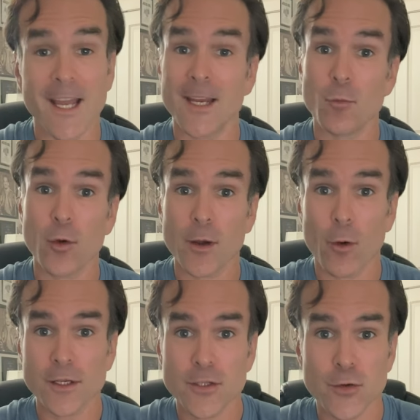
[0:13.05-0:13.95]
and what I
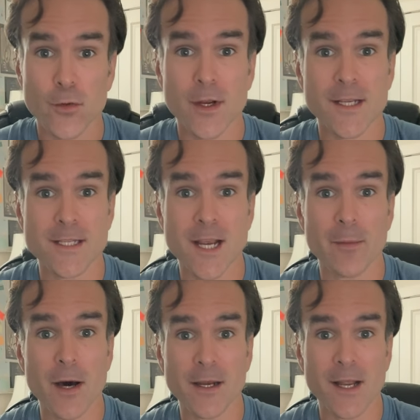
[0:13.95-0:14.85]
wanted to do is
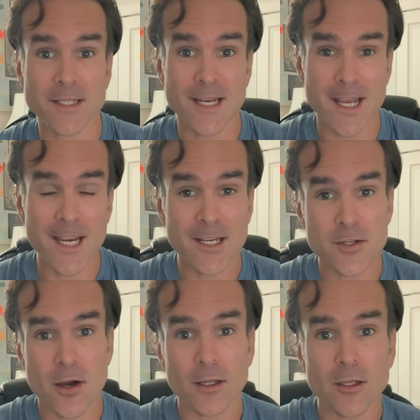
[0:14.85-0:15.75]
come on today and
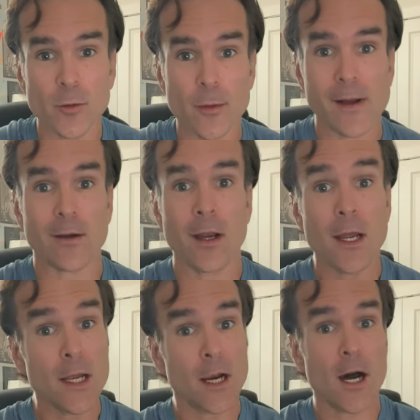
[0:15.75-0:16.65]
talk a little bit about
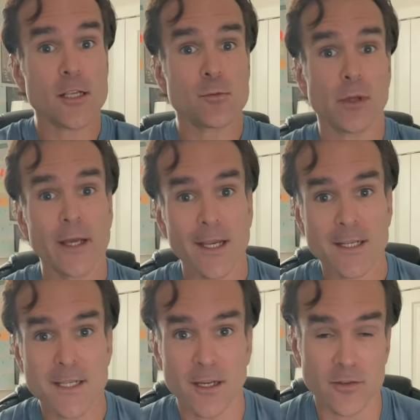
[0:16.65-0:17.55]
cosplay
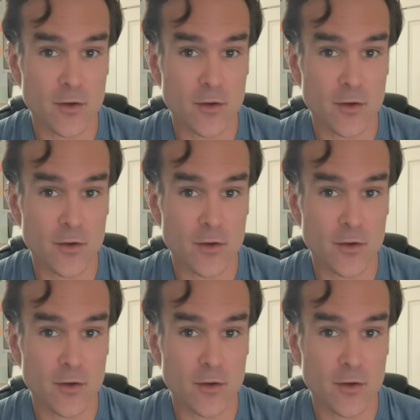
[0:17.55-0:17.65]
itself.